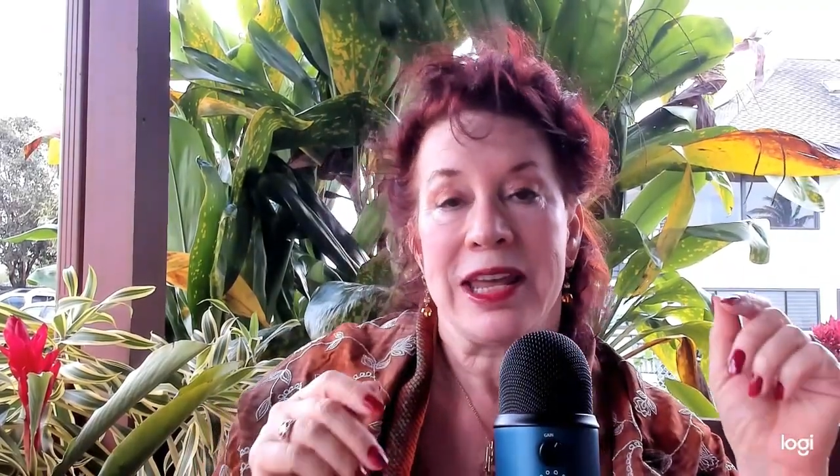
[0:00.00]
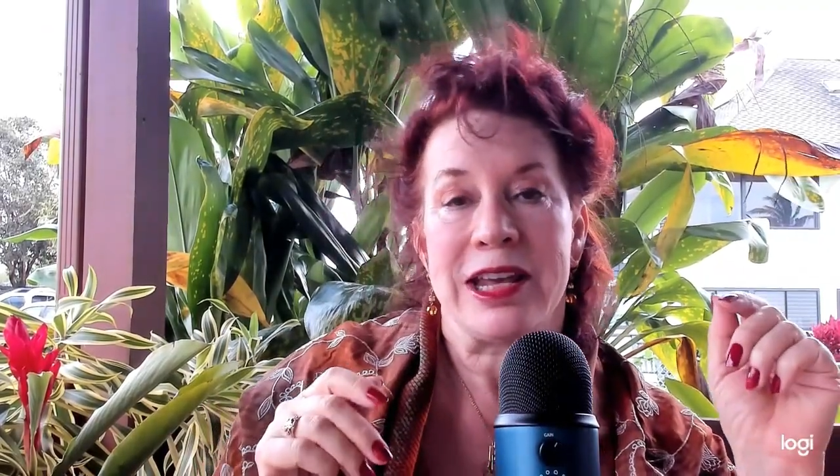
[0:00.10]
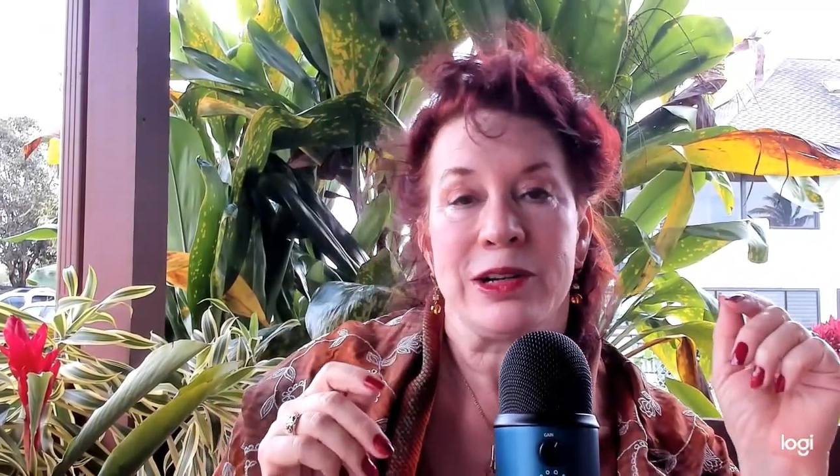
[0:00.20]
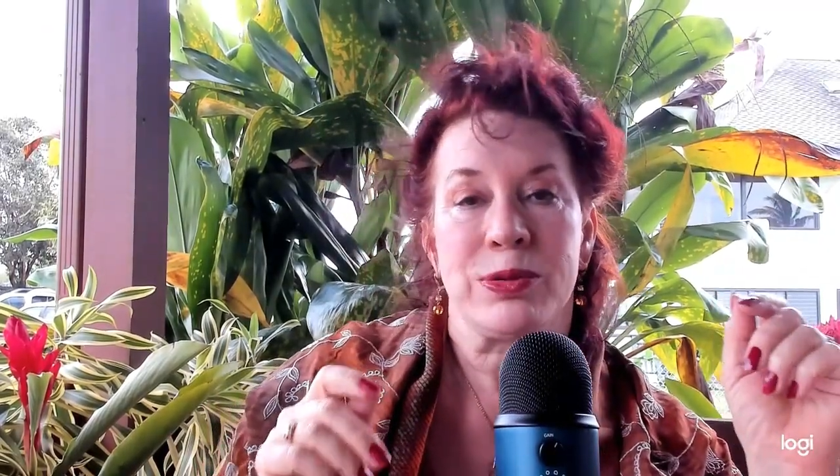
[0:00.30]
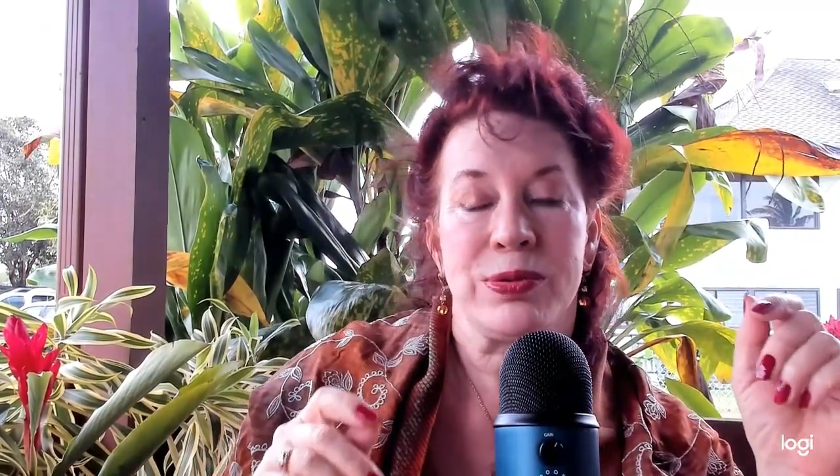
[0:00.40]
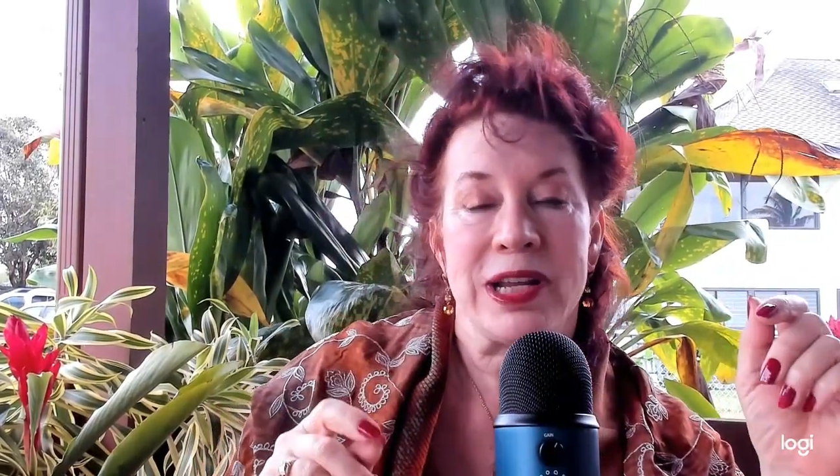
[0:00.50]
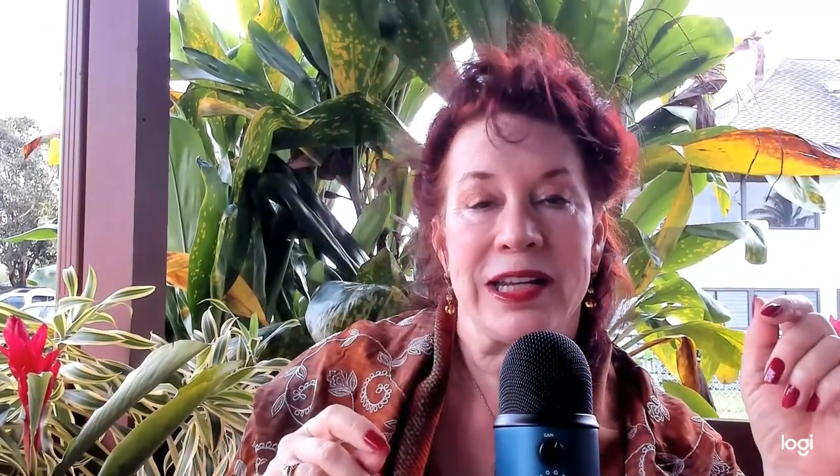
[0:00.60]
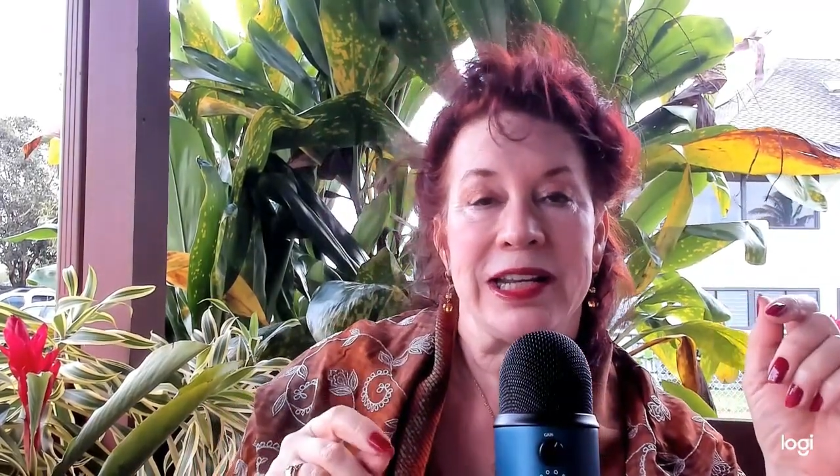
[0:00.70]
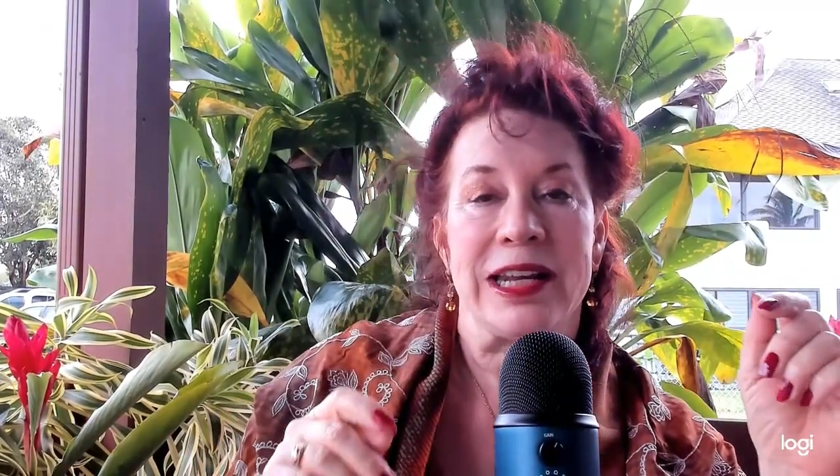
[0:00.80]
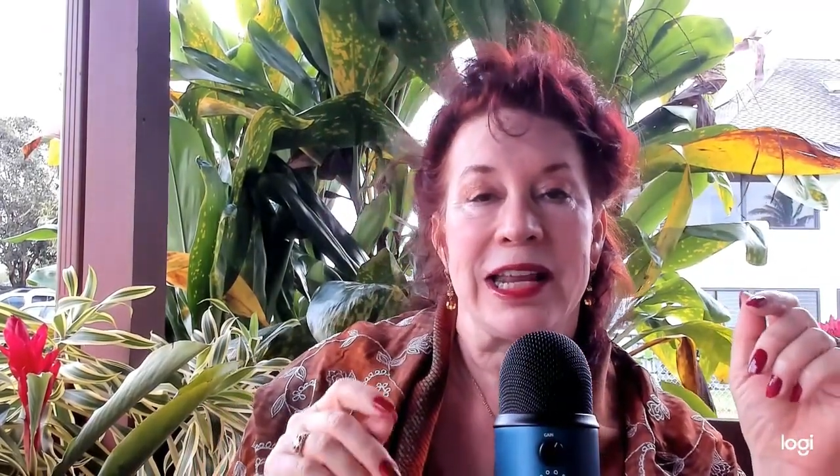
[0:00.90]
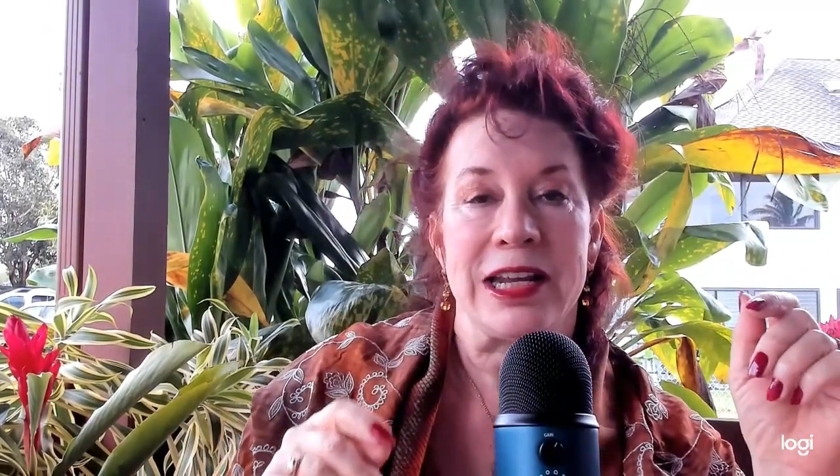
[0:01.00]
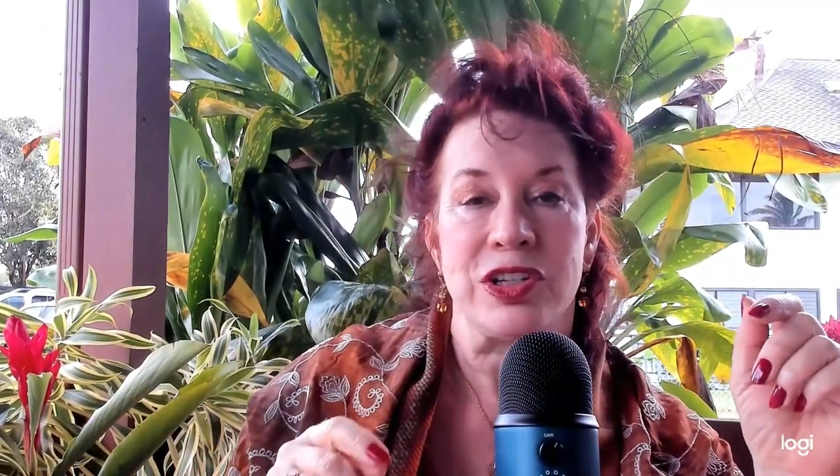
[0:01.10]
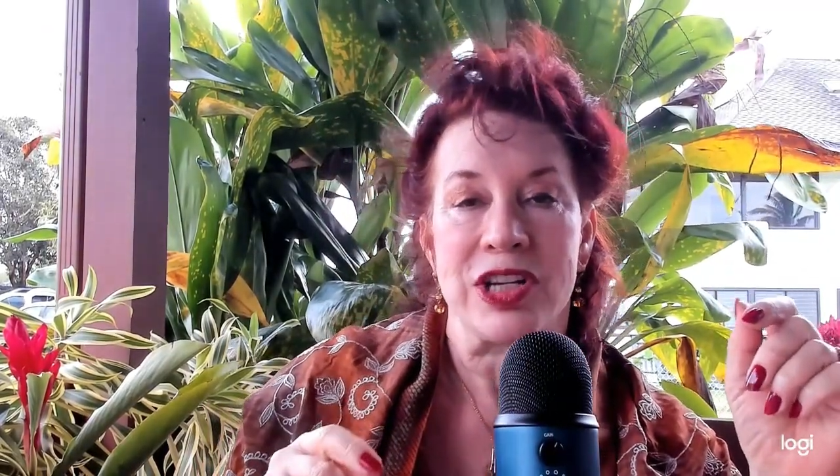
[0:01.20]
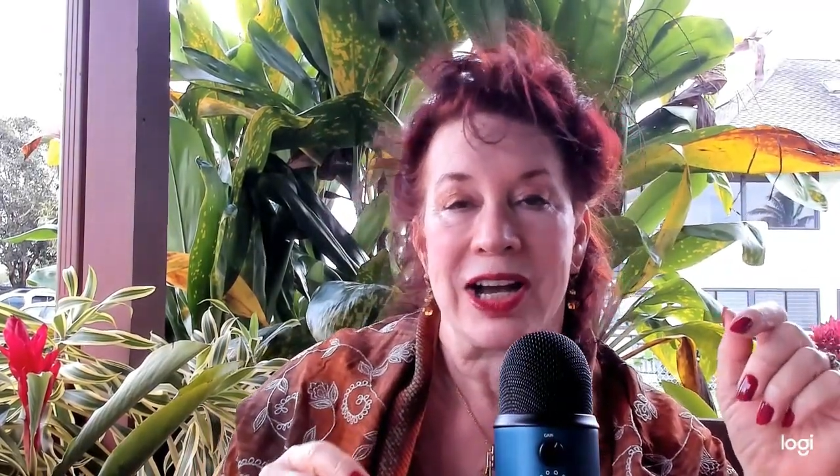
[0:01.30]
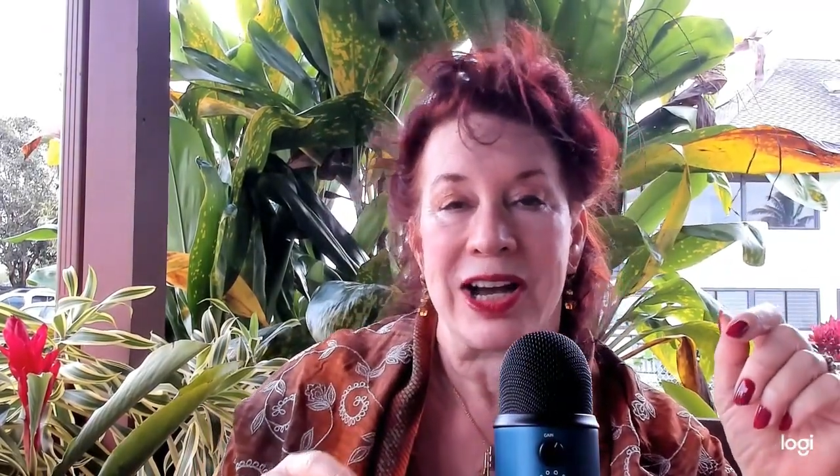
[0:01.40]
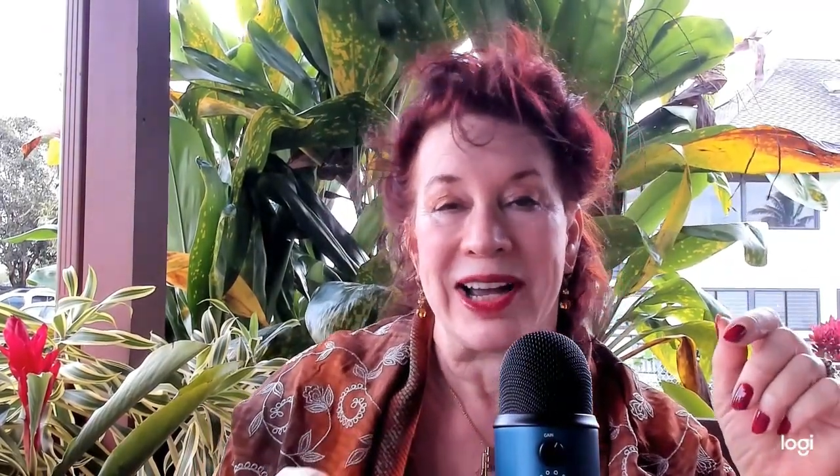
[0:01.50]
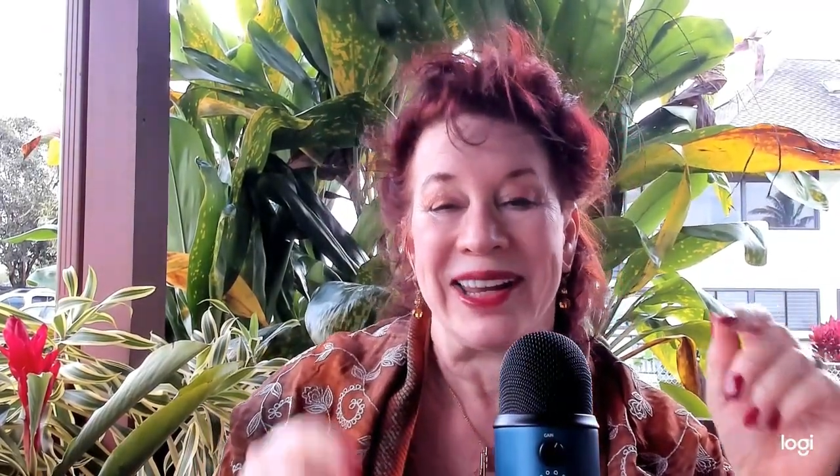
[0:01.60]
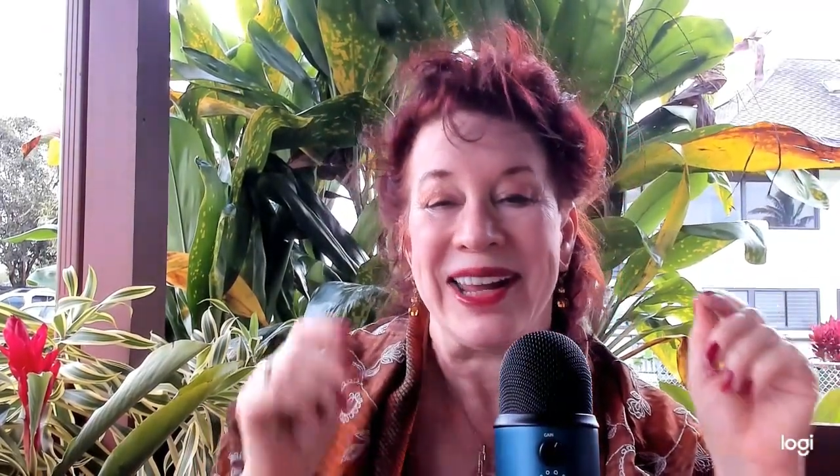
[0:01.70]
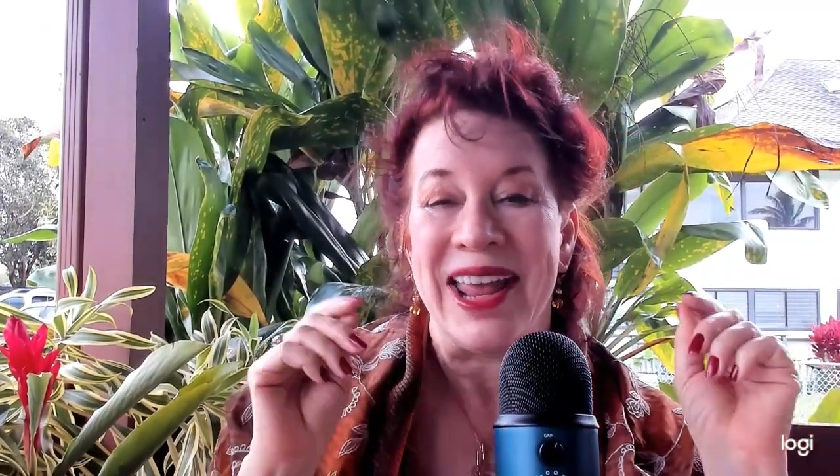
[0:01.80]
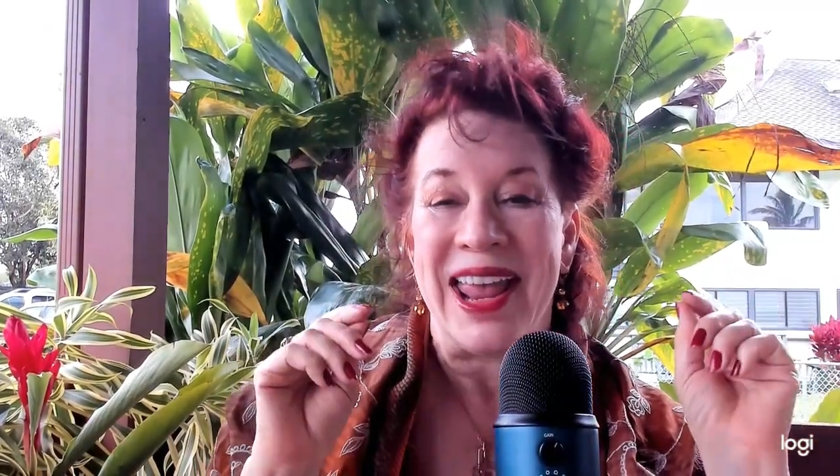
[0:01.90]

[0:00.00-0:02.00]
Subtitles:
in creating an AGI.